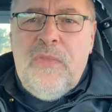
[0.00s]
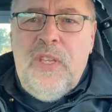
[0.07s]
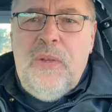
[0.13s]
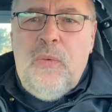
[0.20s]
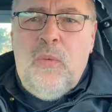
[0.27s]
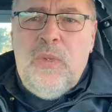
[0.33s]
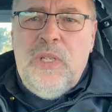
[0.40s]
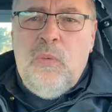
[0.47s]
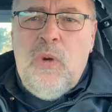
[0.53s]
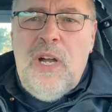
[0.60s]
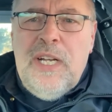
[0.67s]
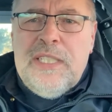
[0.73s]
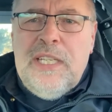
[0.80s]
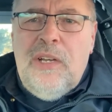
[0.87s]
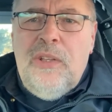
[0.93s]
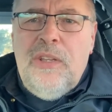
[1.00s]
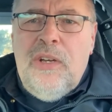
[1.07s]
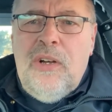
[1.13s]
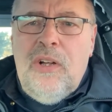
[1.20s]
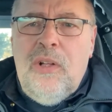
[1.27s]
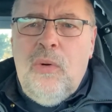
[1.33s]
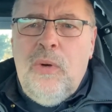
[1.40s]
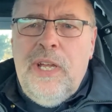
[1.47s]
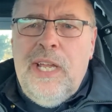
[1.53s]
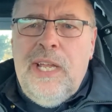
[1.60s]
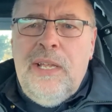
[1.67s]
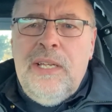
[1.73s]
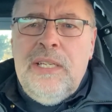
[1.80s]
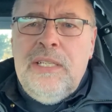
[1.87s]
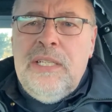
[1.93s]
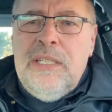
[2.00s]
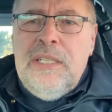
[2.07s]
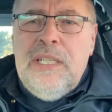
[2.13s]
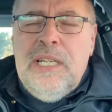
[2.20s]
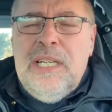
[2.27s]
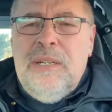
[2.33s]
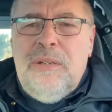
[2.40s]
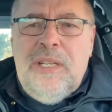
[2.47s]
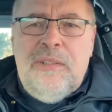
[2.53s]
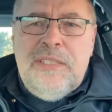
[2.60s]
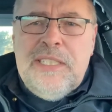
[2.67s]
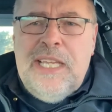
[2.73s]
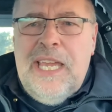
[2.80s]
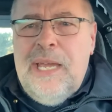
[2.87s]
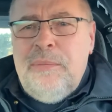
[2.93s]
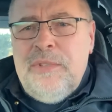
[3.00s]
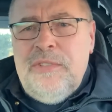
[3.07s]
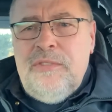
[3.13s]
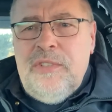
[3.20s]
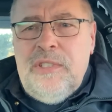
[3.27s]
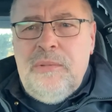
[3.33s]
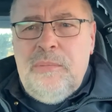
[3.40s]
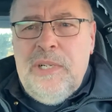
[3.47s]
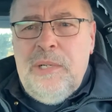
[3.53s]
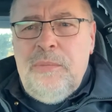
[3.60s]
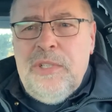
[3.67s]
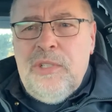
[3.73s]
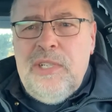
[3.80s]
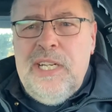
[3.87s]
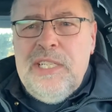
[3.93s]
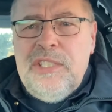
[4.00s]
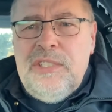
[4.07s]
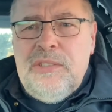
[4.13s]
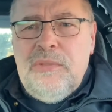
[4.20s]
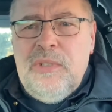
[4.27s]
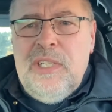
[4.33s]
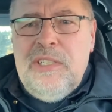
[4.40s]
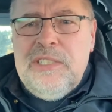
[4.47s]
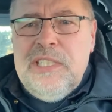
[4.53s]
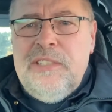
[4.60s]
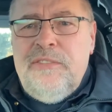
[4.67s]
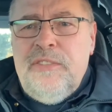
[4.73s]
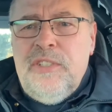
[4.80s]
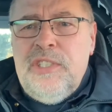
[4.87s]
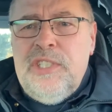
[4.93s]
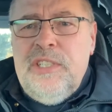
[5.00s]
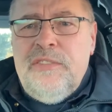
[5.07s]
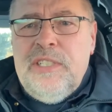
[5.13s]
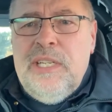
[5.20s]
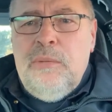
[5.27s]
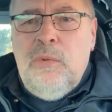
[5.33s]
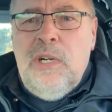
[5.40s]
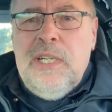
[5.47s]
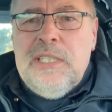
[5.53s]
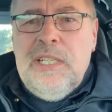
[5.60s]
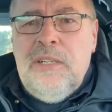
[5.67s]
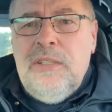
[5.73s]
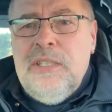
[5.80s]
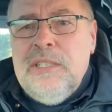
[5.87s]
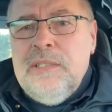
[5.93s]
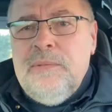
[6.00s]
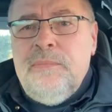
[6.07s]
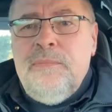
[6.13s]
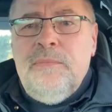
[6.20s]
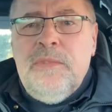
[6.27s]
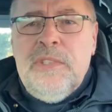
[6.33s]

You know, when you walk down the hallway, when I was a captain for the Department of Corrections, when I was on first shift, I'd walk down